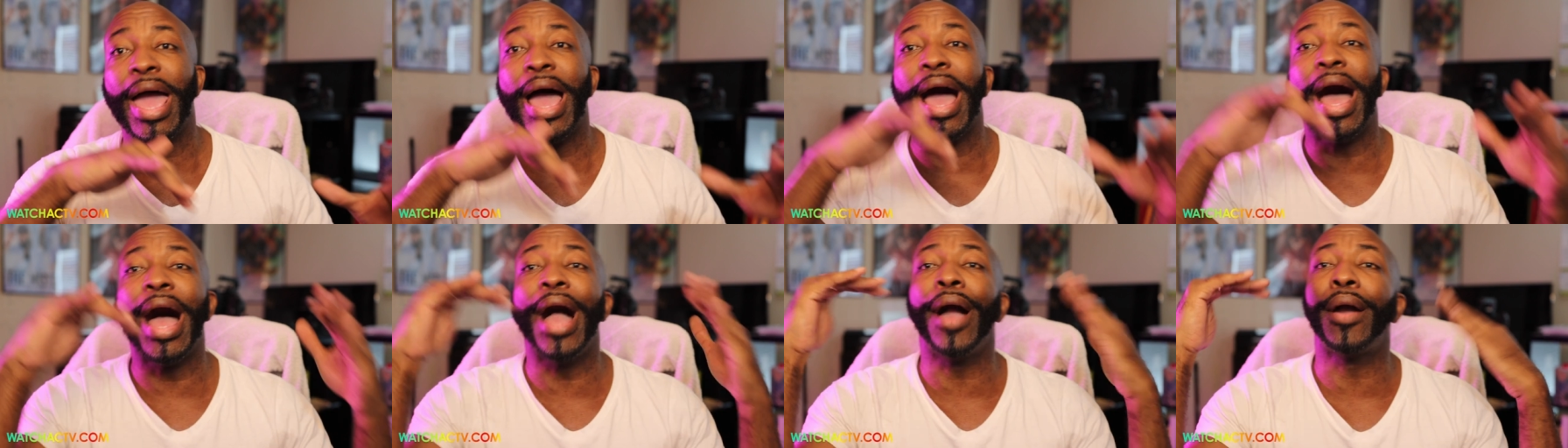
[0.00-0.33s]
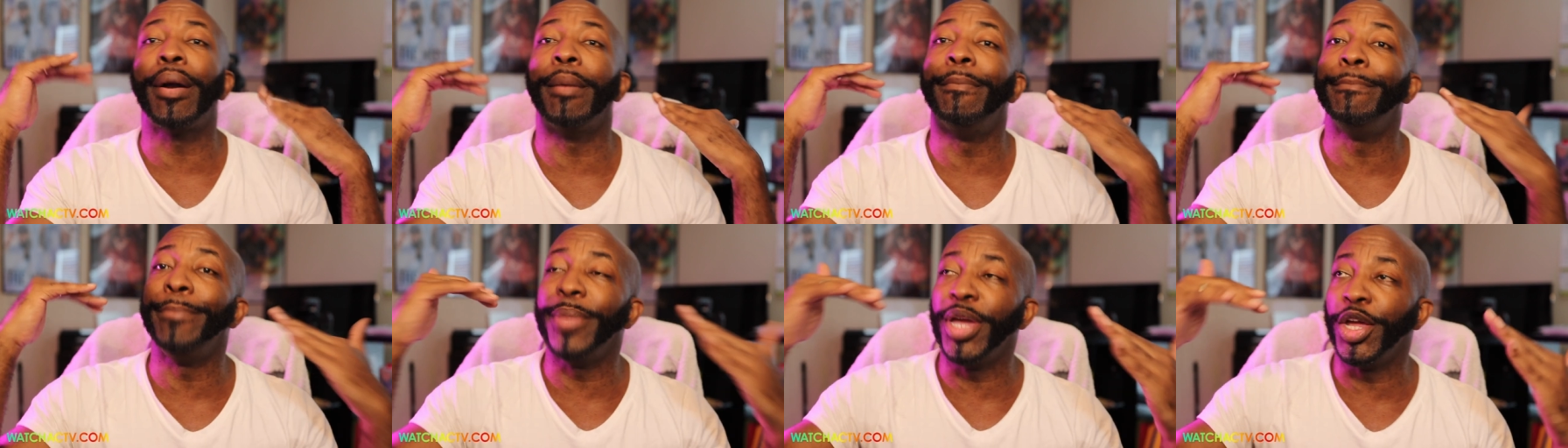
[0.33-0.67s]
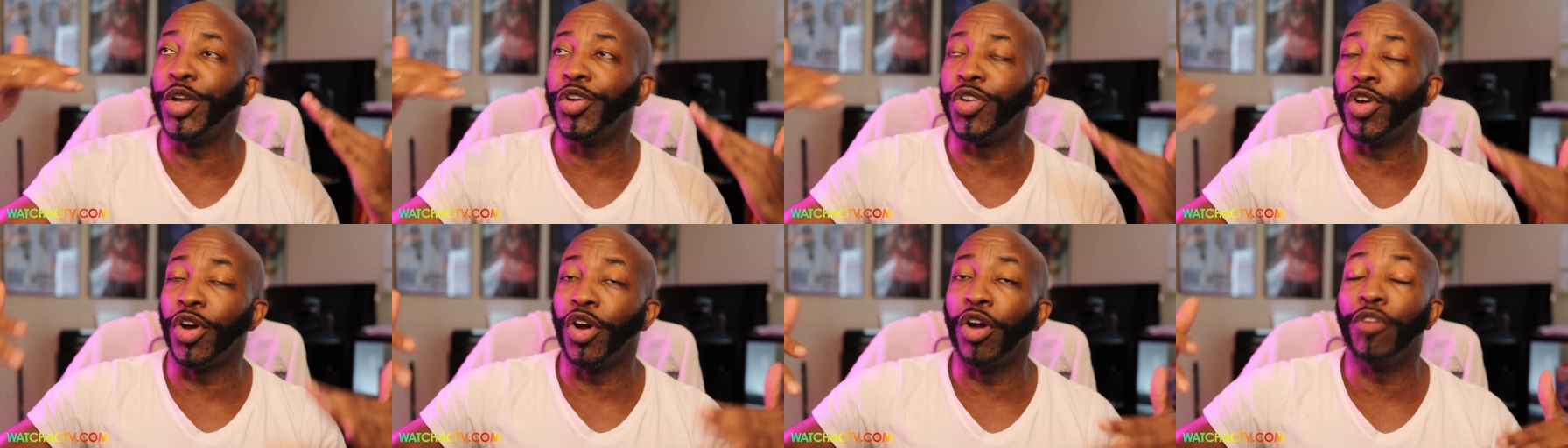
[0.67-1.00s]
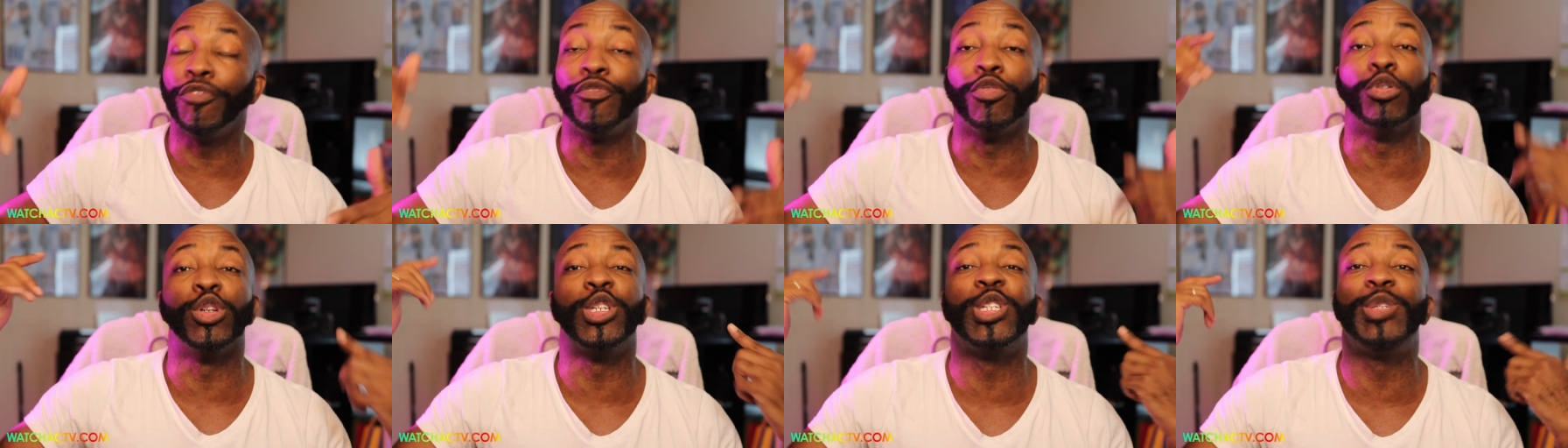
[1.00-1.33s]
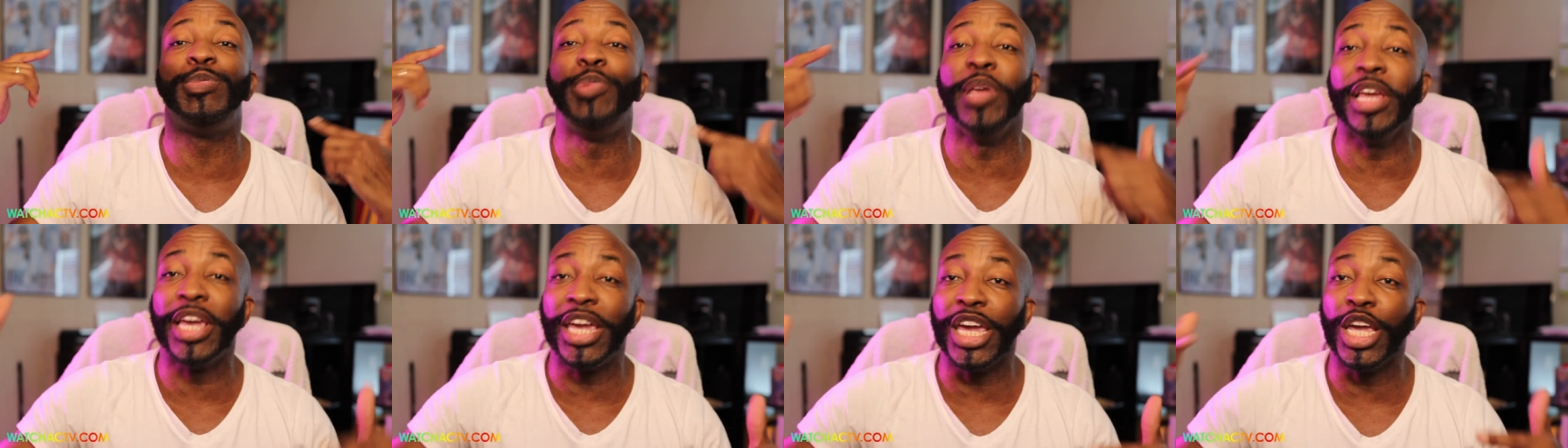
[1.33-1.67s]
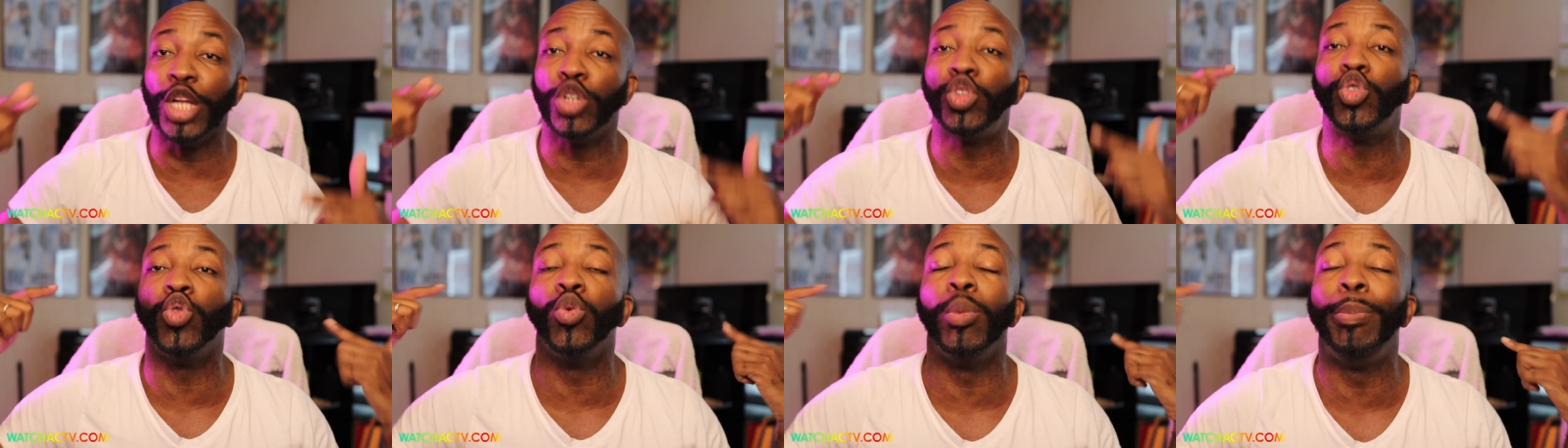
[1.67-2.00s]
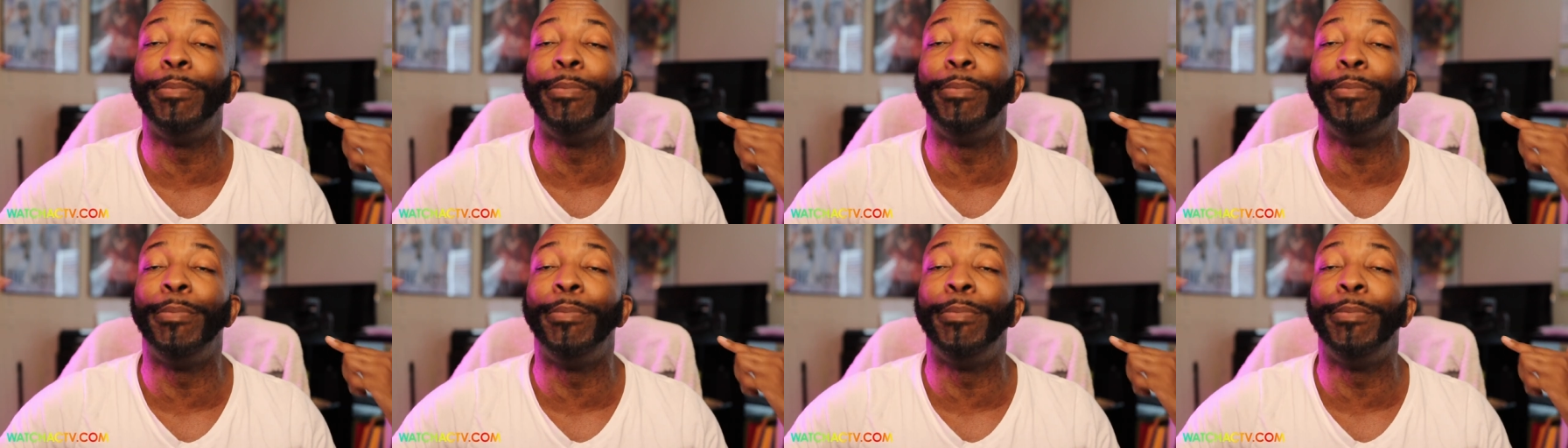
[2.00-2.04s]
I commend her for speaking to